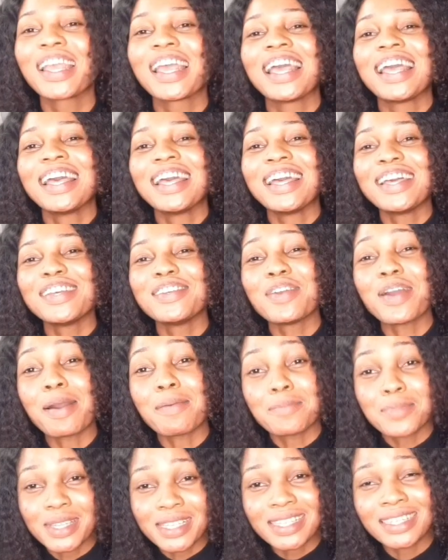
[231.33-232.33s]
you are
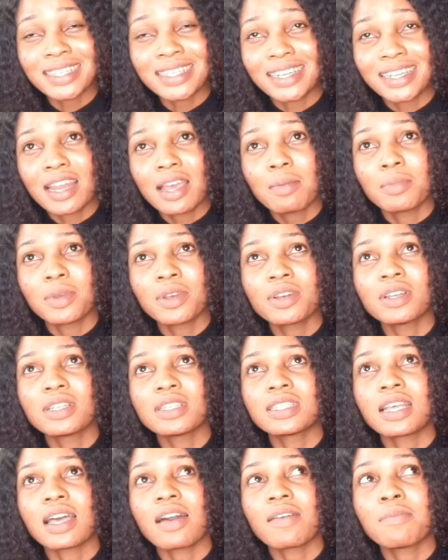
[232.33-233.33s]
missing, because
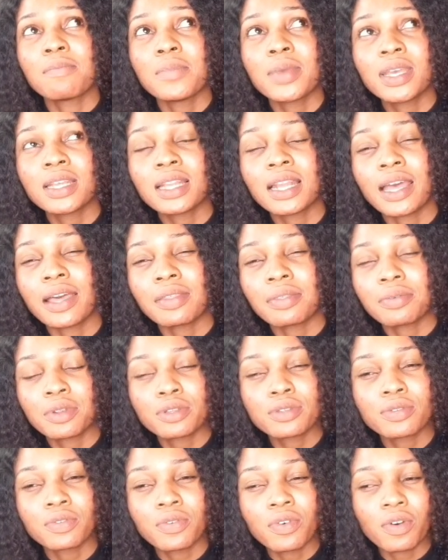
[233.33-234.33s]
I've made like 3 to
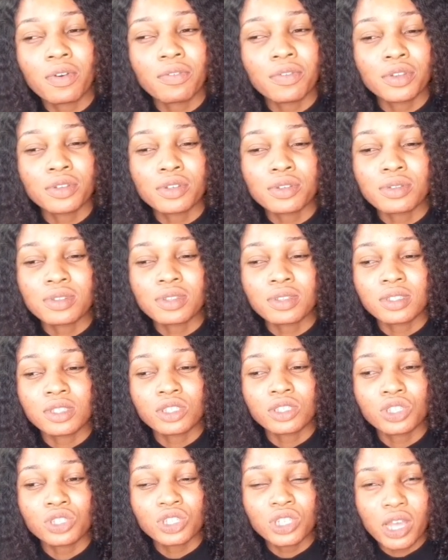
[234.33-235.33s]
4 videos on this
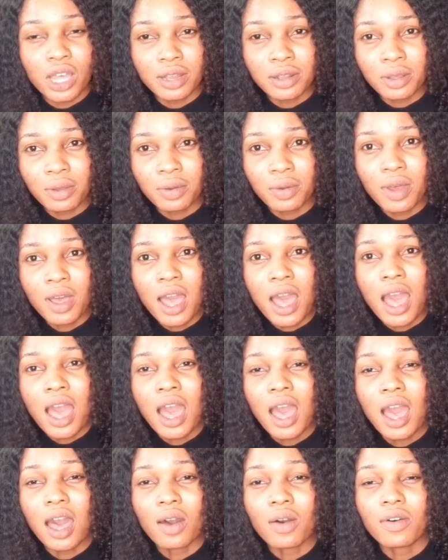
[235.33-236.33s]
channel
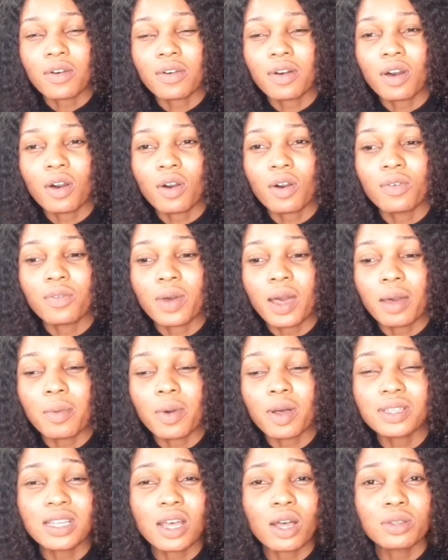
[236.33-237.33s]
about
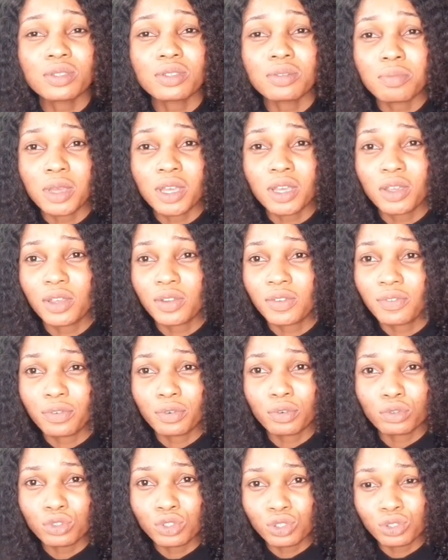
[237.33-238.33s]
how to make fruit
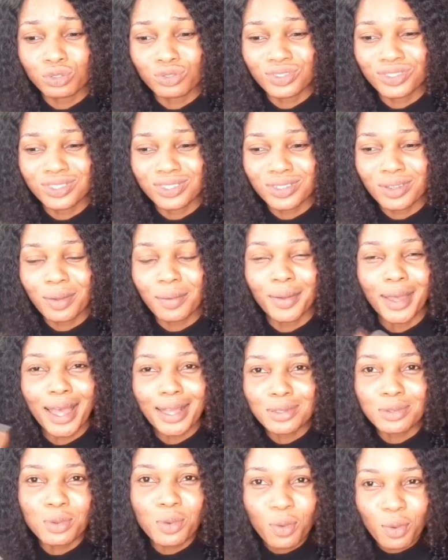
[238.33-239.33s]
juice at
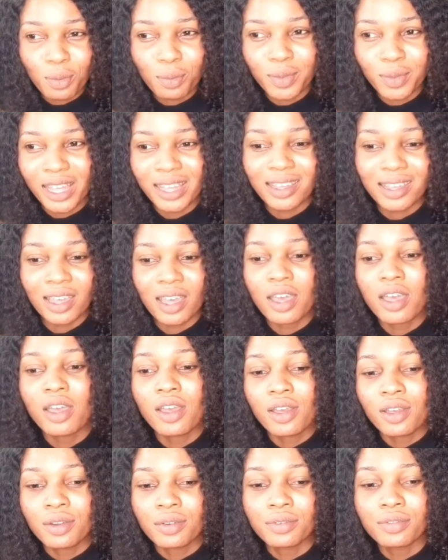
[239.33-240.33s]
home, like
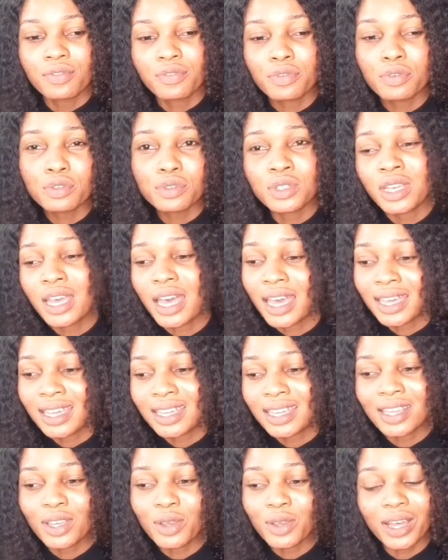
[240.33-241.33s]
fruits you
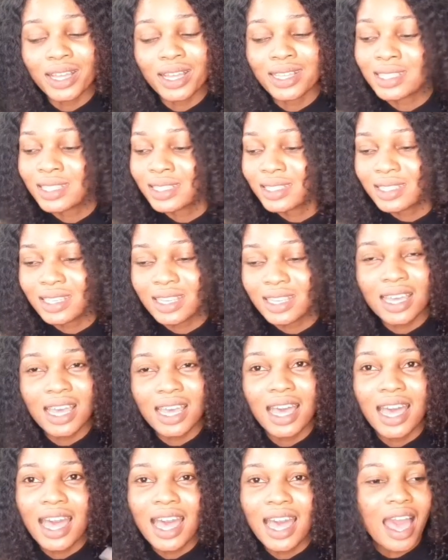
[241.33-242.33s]
can see
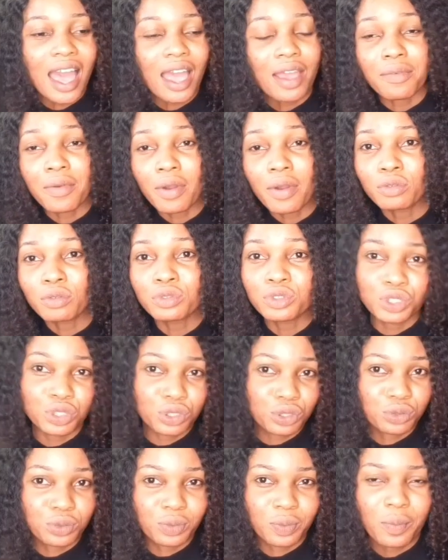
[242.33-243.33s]
around you,
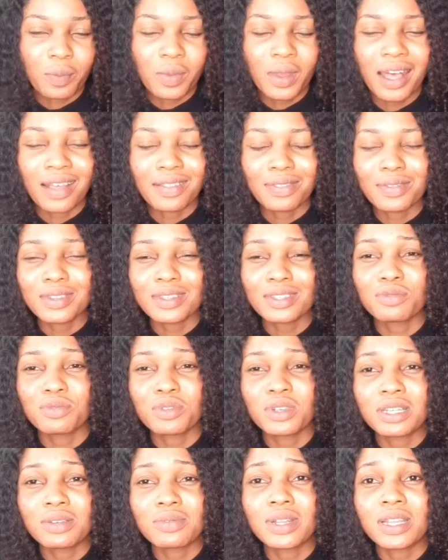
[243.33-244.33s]
and those really,
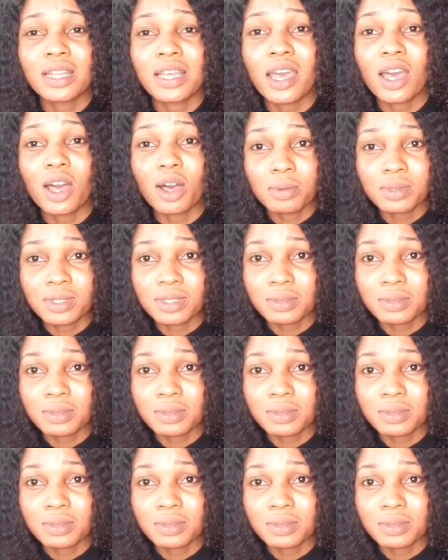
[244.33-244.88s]
really helps my